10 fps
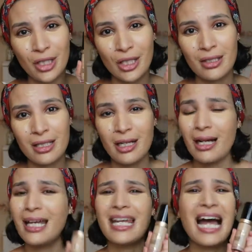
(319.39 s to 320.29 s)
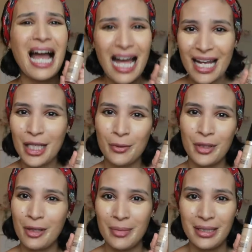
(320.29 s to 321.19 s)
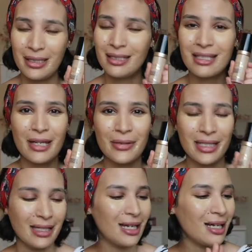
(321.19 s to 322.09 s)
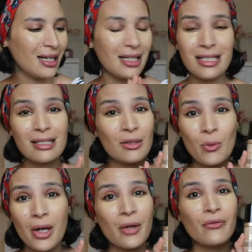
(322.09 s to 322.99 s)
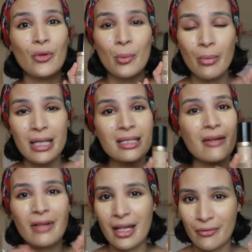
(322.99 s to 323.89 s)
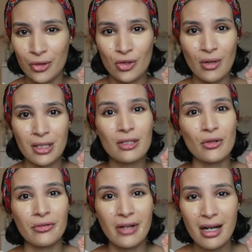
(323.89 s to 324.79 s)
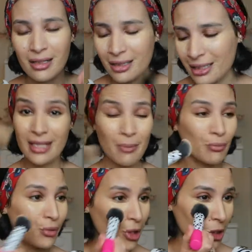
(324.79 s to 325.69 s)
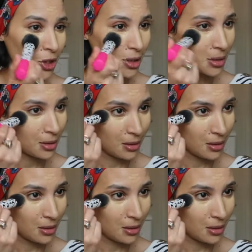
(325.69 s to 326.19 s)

concealer and I highly recommend it. Seriously, it's one of the best I've ever tried so far. Same brush,